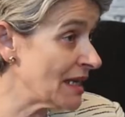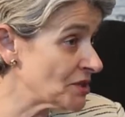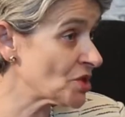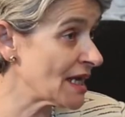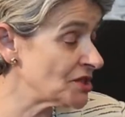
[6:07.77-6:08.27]

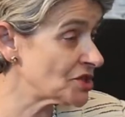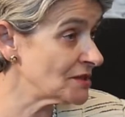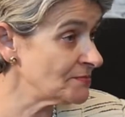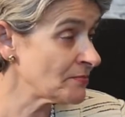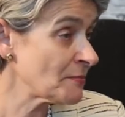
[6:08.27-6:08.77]

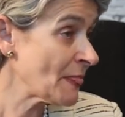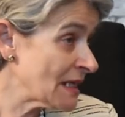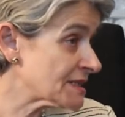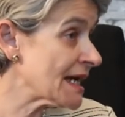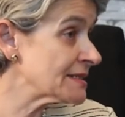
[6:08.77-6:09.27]
education,
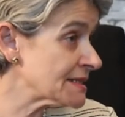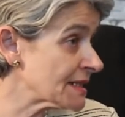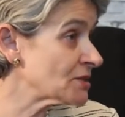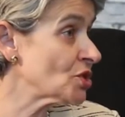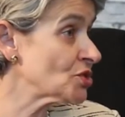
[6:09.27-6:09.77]
science,
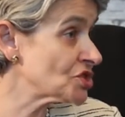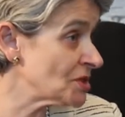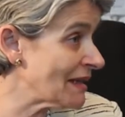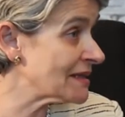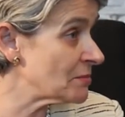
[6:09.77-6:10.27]
technology,
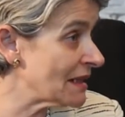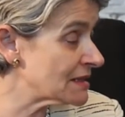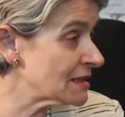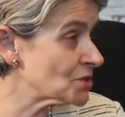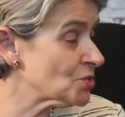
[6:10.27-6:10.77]

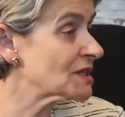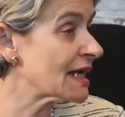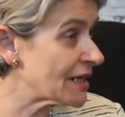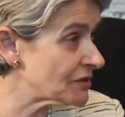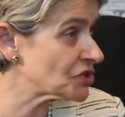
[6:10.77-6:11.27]
mathematics, to
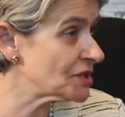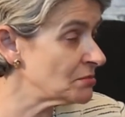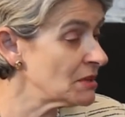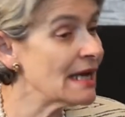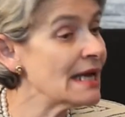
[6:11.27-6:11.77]
encourage
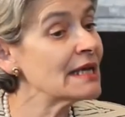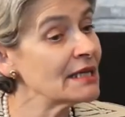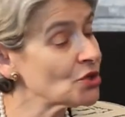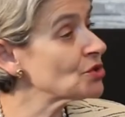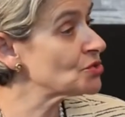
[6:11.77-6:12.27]
them.
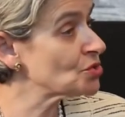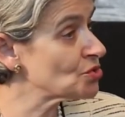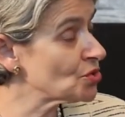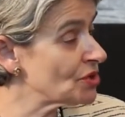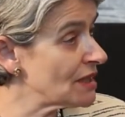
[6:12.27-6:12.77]
In order to
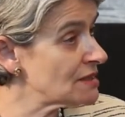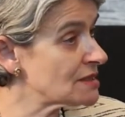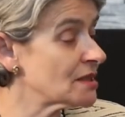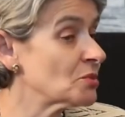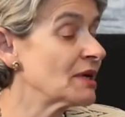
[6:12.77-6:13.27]
do
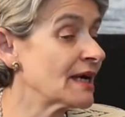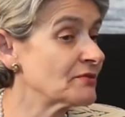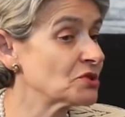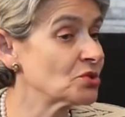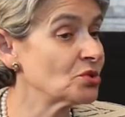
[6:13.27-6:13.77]
this, we
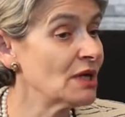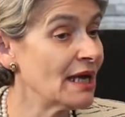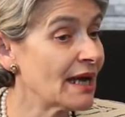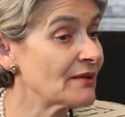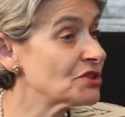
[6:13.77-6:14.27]
have to
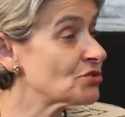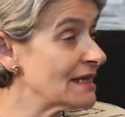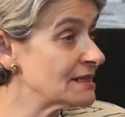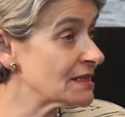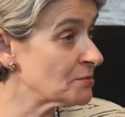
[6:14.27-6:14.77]
have the
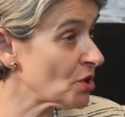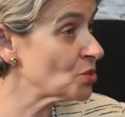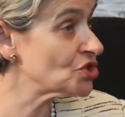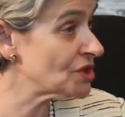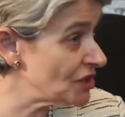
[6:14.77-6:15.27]
right
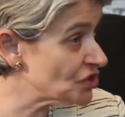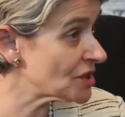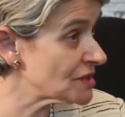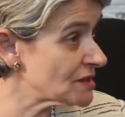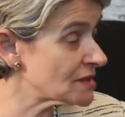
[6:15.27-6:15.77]
approach,
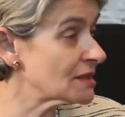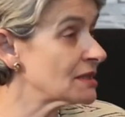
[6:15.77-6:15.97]
teachers,